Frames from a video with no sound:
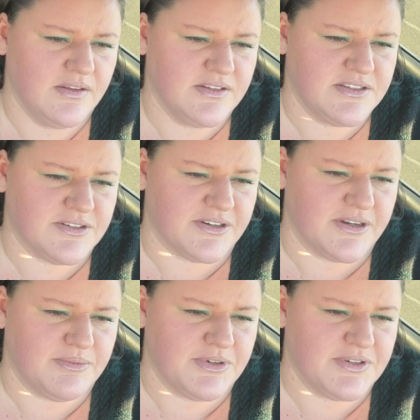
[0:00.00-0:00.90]
sorry,
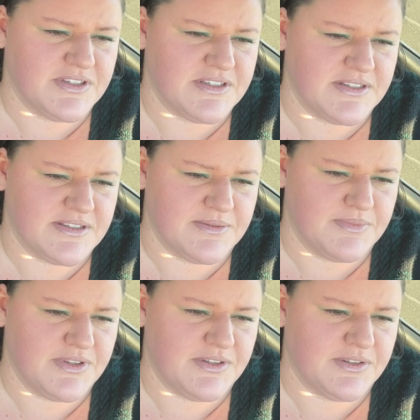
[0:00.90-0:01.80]
I'm noticing
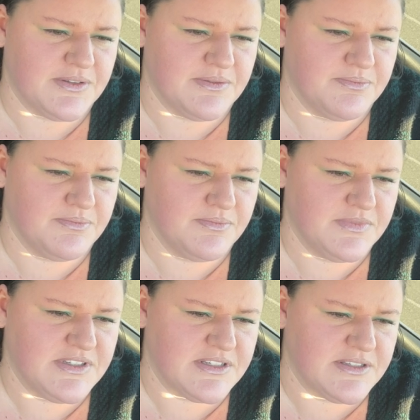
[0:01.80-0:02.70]
something in
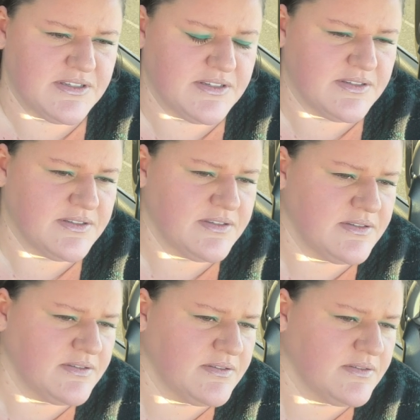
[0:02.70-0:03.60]
the distance.
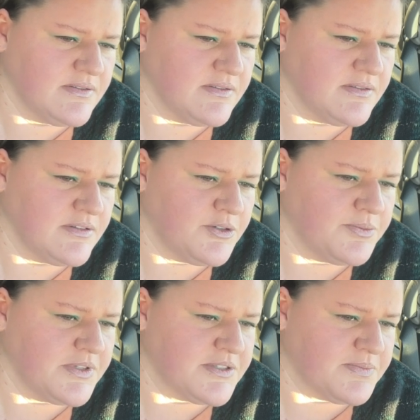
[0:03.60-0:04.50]
Hope this